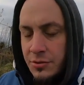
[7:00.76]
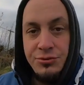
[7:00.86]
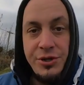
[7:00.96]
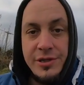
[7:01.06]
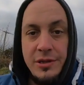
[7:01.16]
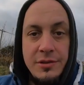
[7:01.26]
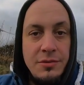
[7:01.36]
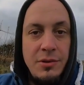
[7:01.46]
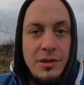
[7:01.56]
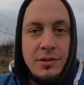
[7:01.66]
drizzled
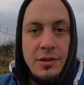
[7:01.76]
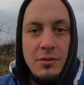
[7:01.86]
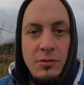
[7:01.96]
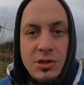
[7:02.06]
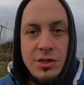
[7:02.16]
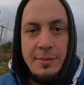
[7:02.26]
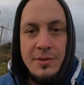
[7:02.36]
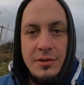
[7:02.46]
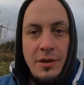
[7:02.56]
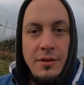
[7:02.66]
with wood
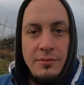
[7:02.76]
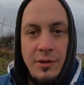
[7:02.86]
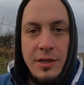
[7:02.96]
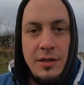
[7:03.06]
chips, so that we